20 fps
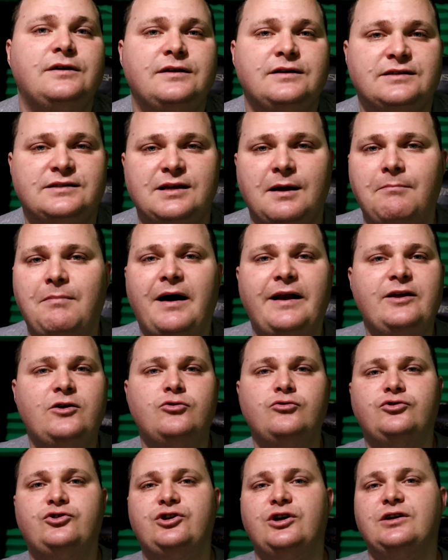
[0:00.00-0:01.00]
Somebody
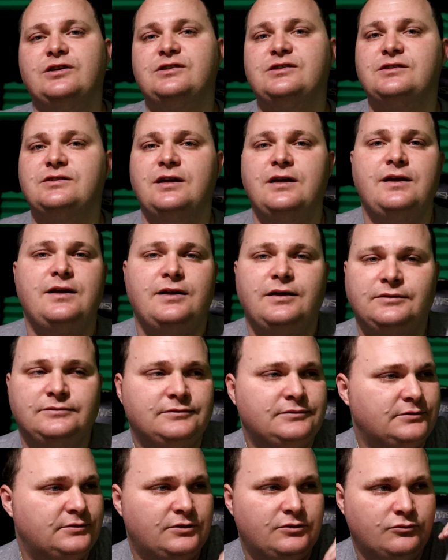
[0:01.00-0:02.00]
who just
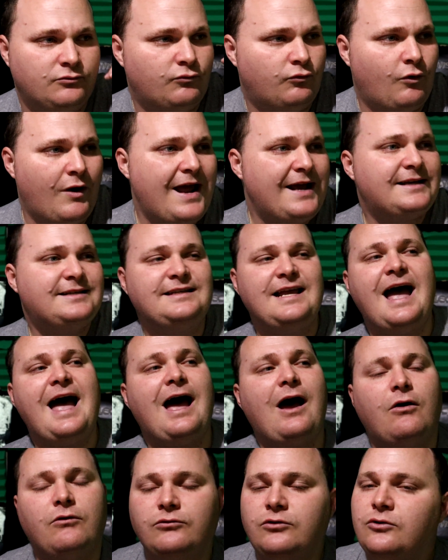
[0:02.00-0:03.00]
wrecks
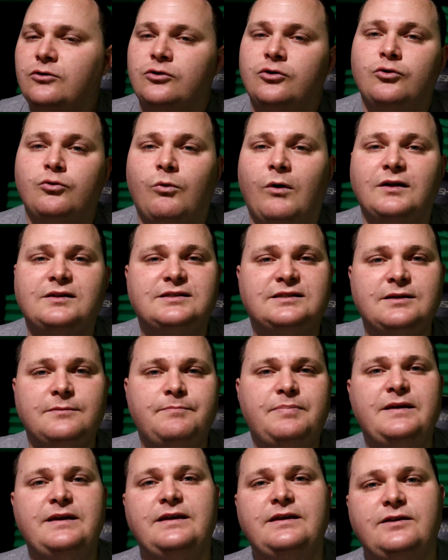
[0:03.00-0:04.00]
out, who wants to
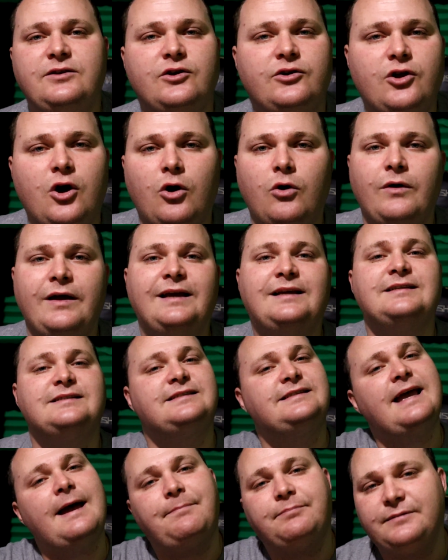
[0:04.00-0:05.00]
be, you know,
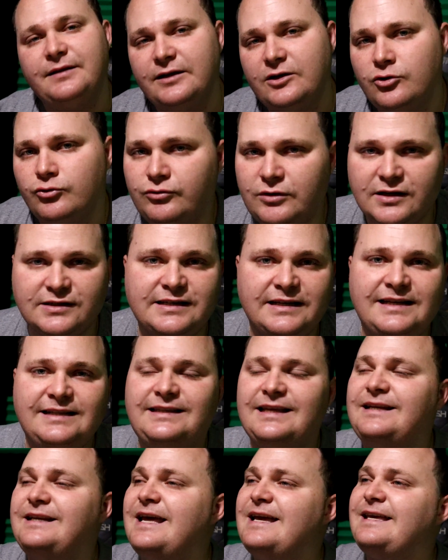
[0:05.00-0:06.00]
accepted, who does
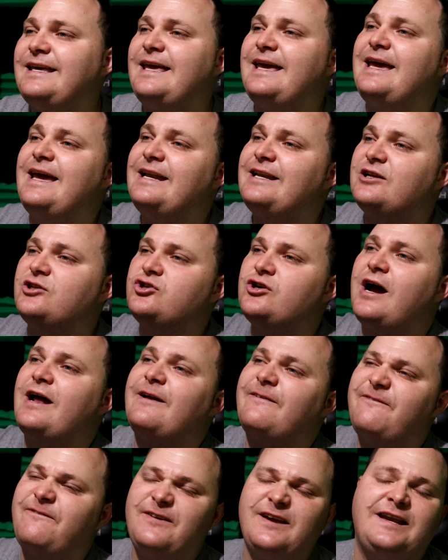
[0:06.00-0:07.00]
anything they can to try
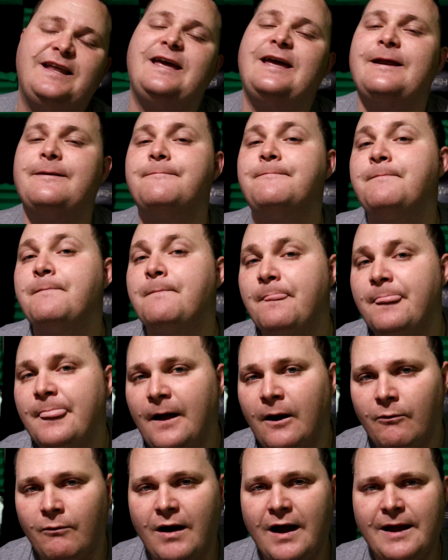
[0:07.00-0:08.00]
to fit in.
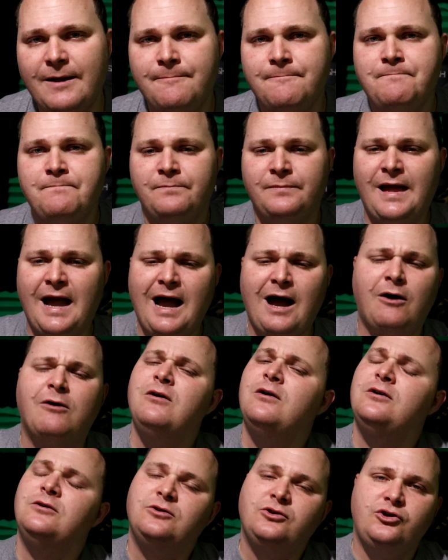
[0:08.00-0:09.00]
All right?
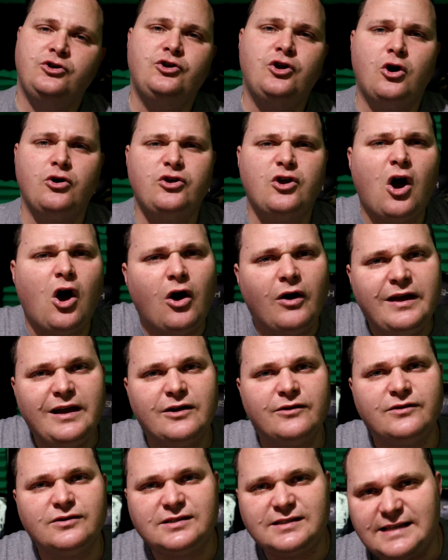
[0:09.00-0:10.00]
Now, you know, y'all
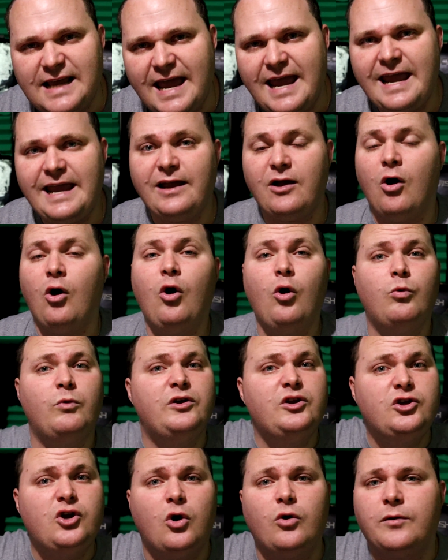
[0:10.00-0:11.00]
hear the saying, oh,
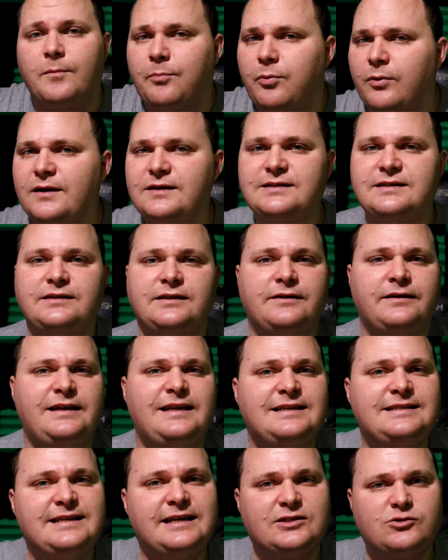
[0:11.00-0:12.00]
when you go to prison, the
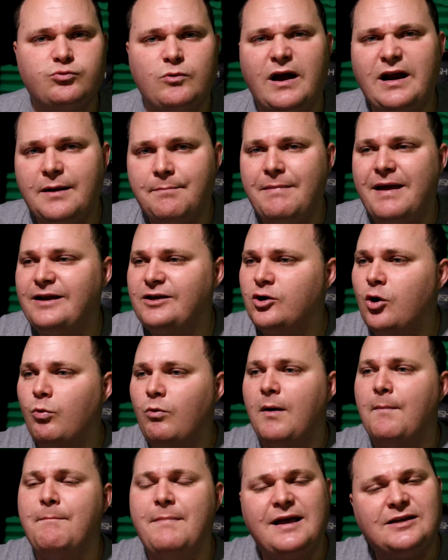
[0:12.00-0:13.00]
easiest way to make no
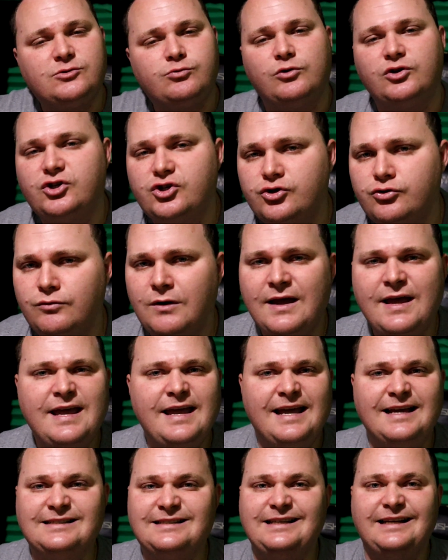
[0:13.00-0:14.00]
one mess with you
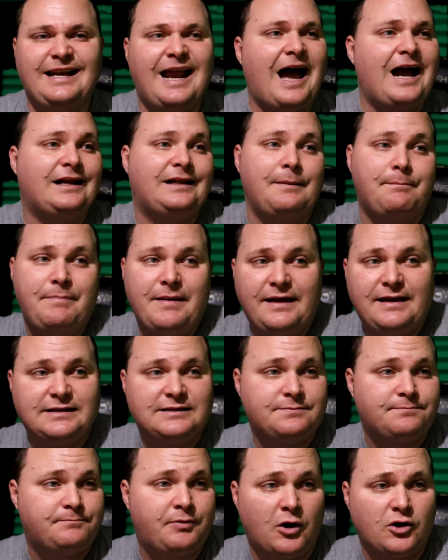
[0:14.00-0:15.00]
is to knock the
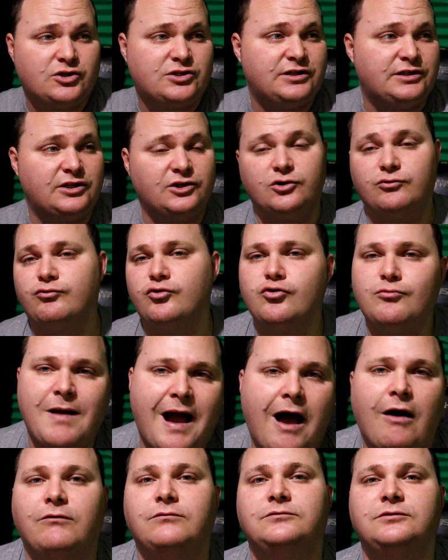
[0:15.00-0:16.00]
biggest person in the room
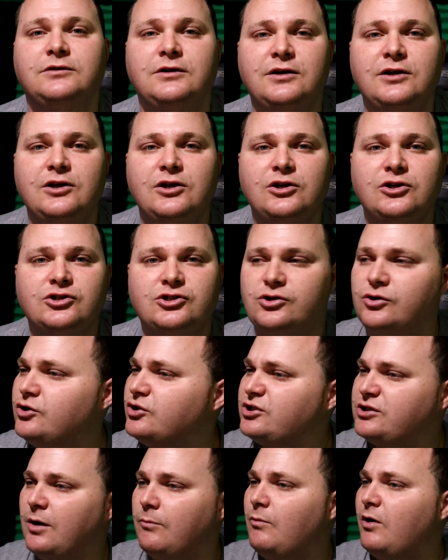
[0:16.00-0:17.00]
out. As soon
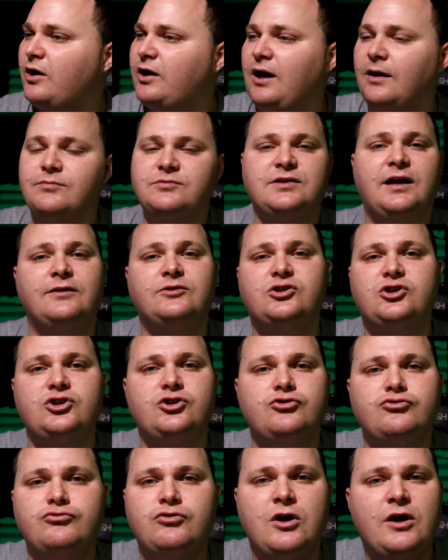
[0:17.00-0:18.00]
as someone comes up to
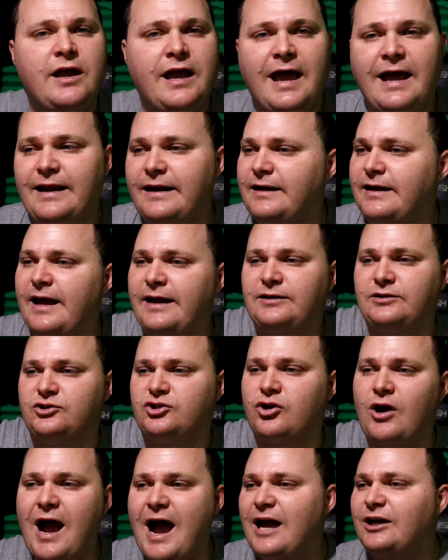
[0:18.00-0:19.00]
you and
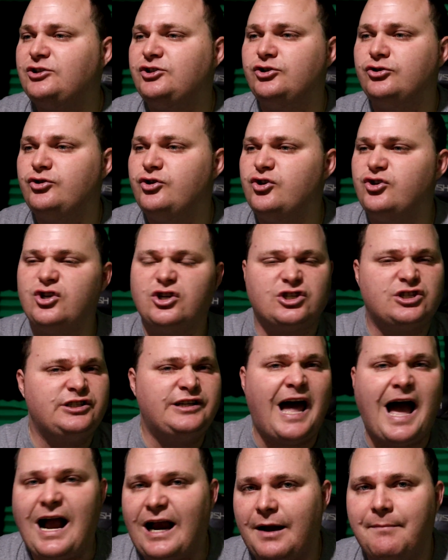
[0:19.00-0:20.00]
tries you, you just
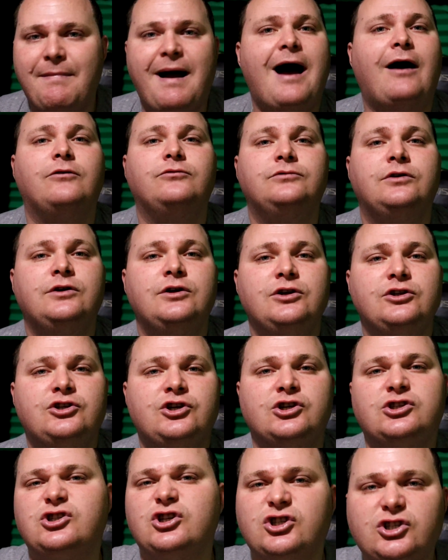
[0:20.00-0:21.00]
knock them out
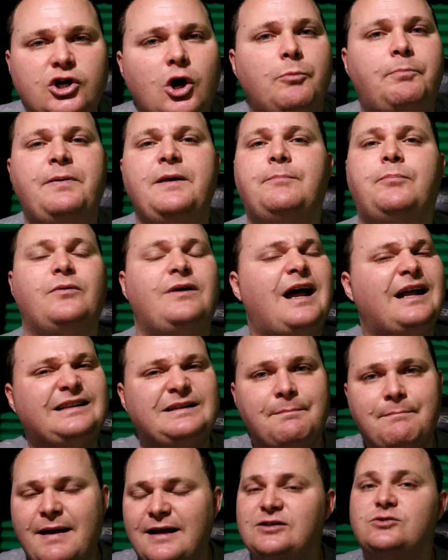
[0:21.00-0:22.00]
just to show people not
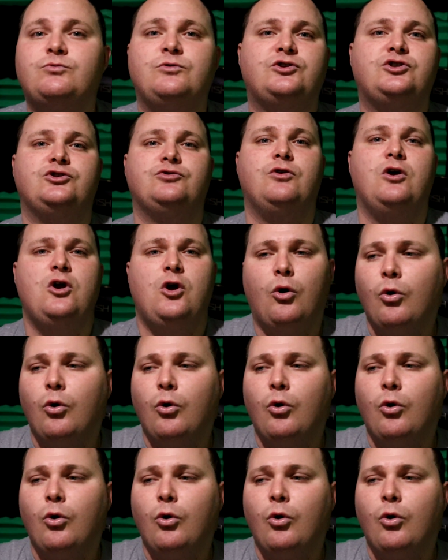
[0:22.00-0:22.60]
to mess with you.